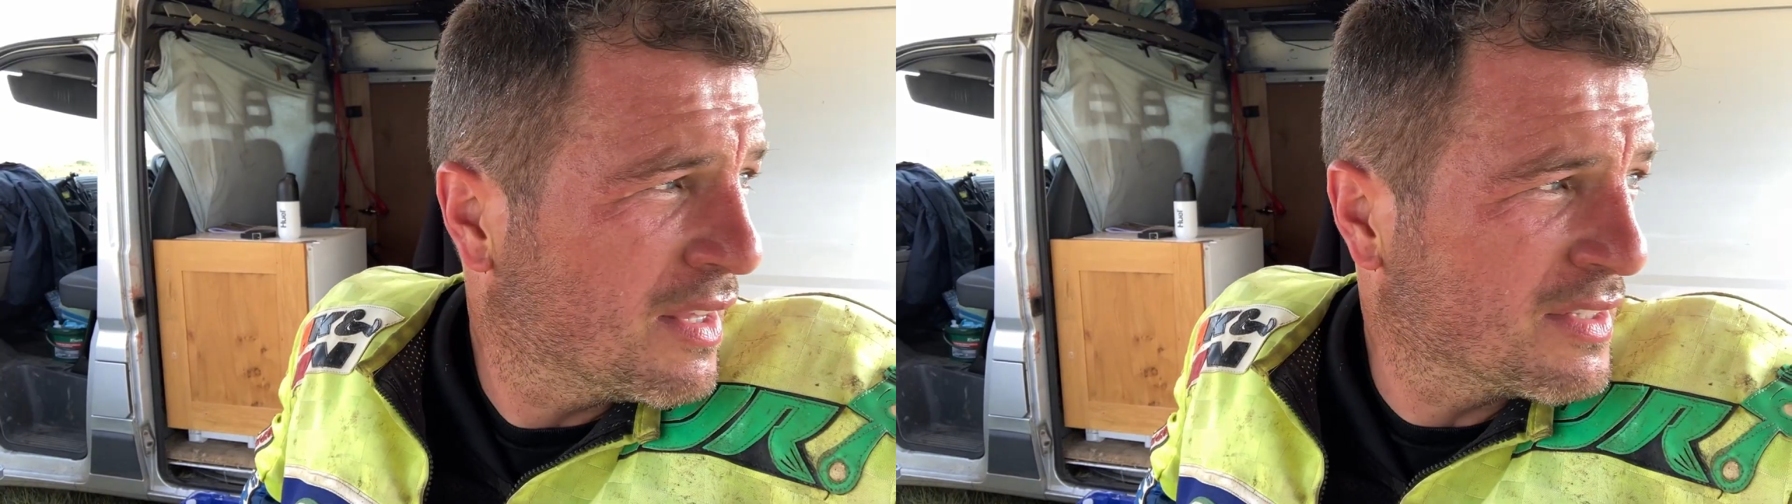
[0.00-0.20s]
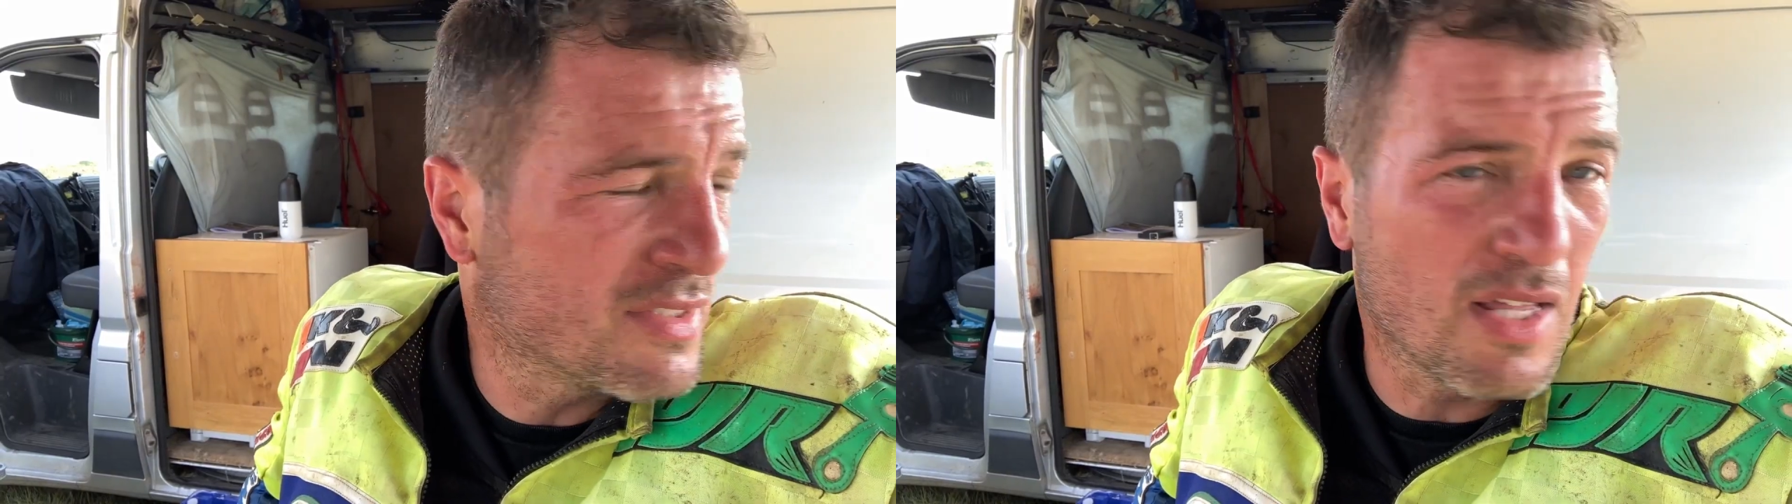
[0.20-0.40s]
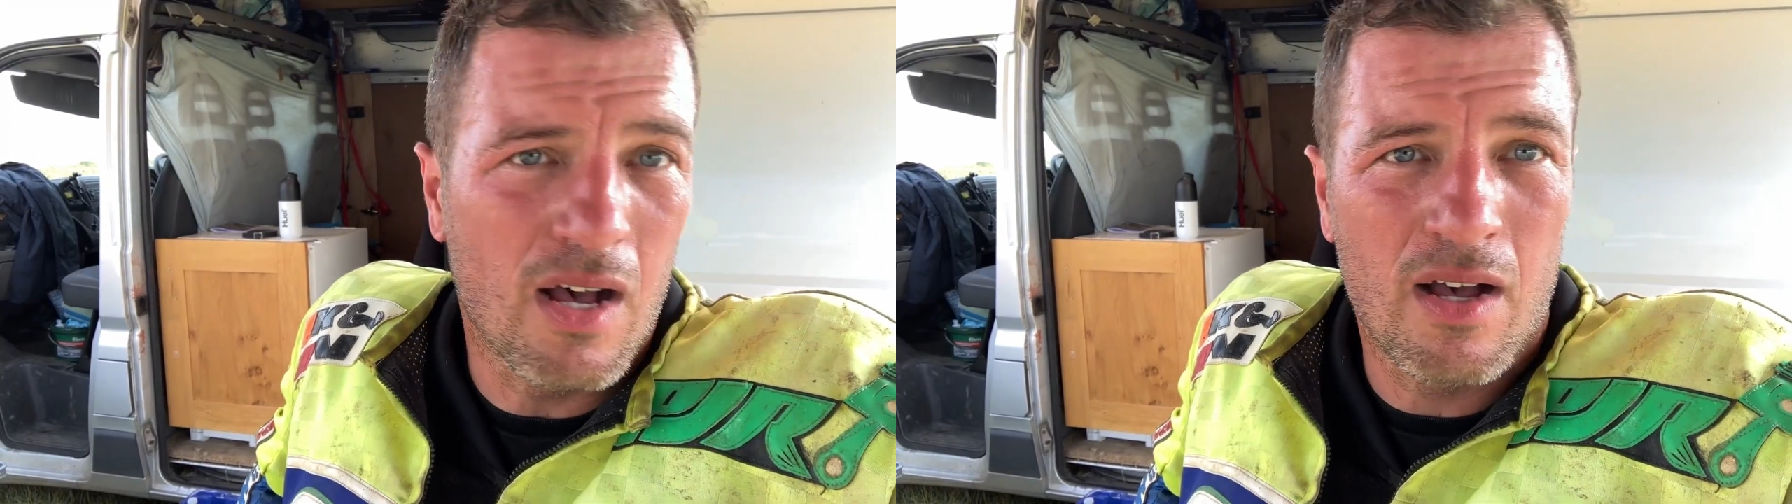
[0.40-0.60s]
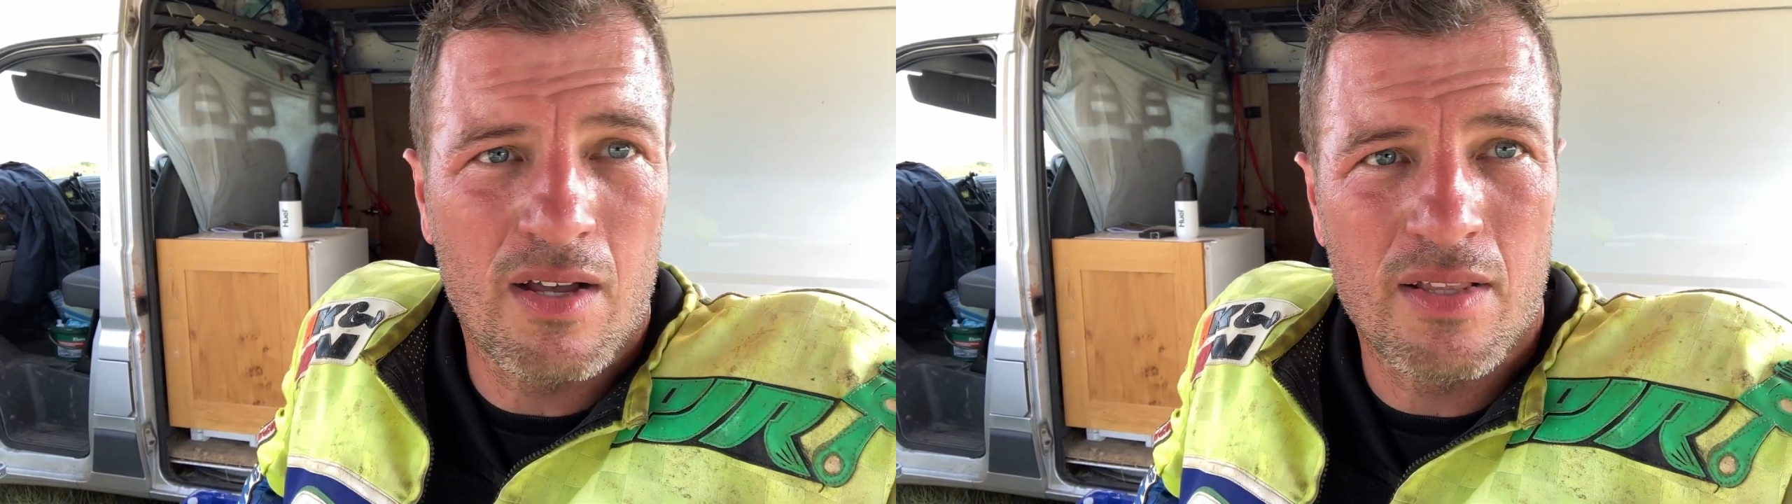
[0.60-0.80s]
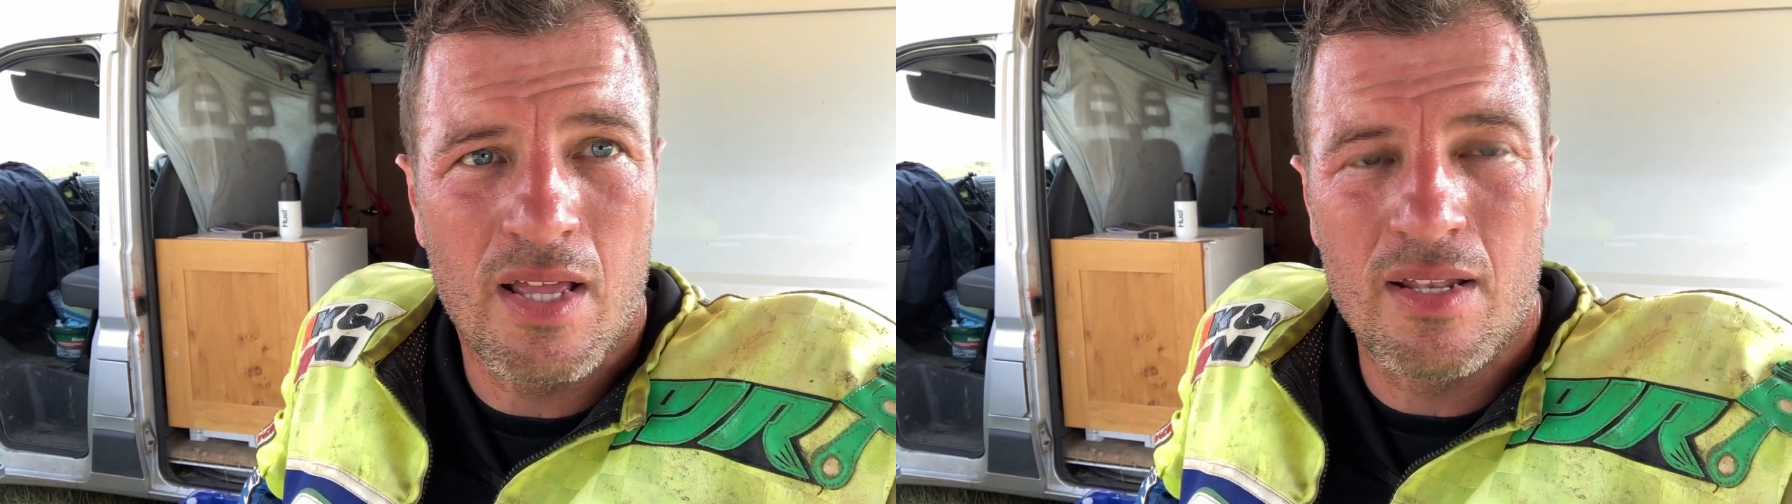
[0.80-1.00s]
at the
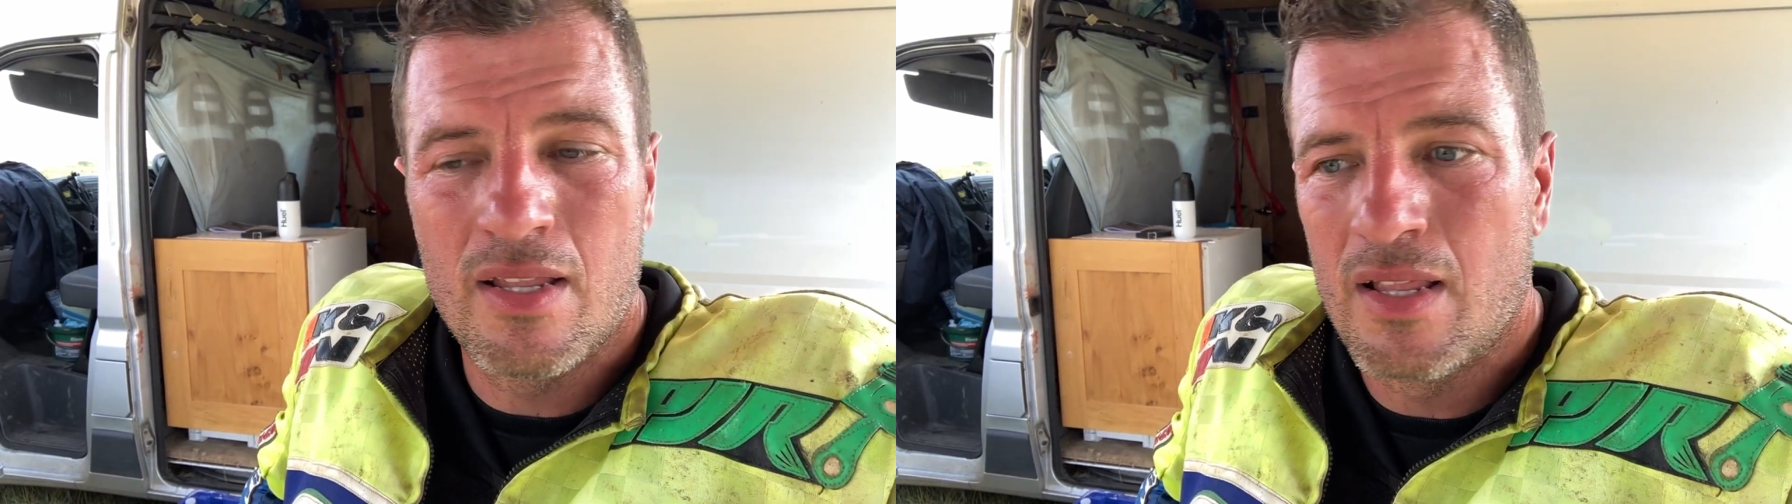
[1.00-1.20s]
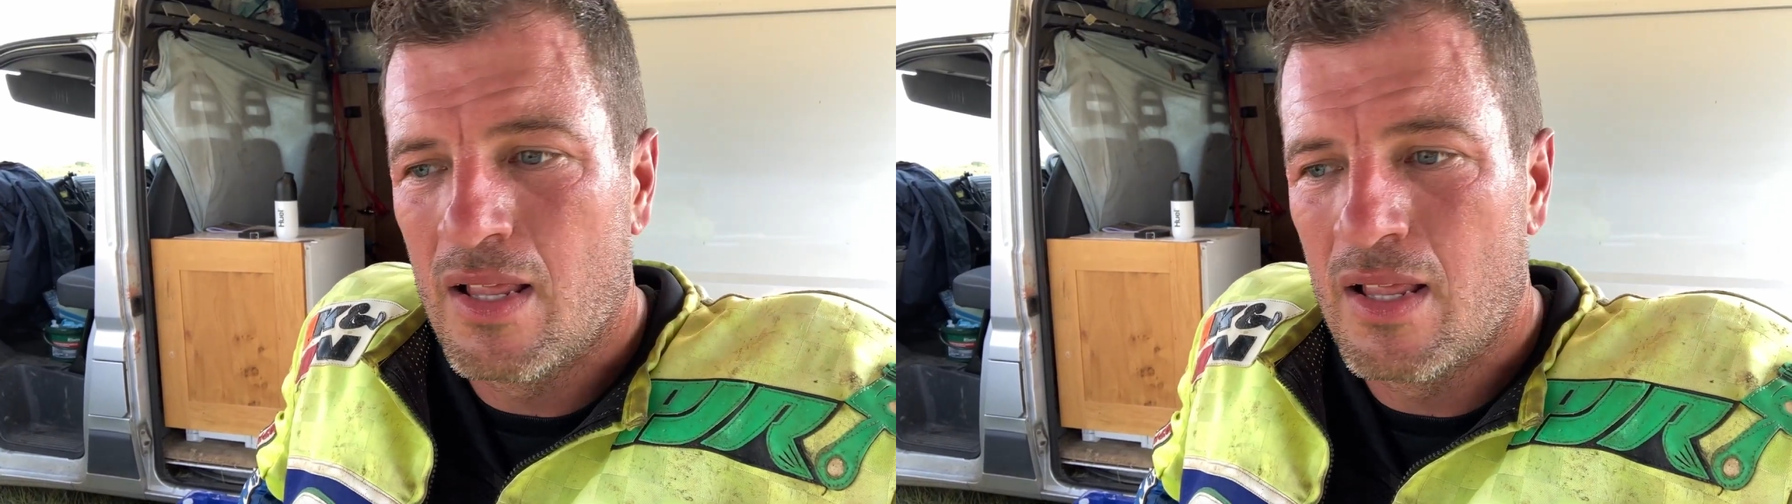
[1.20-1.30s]
start, and then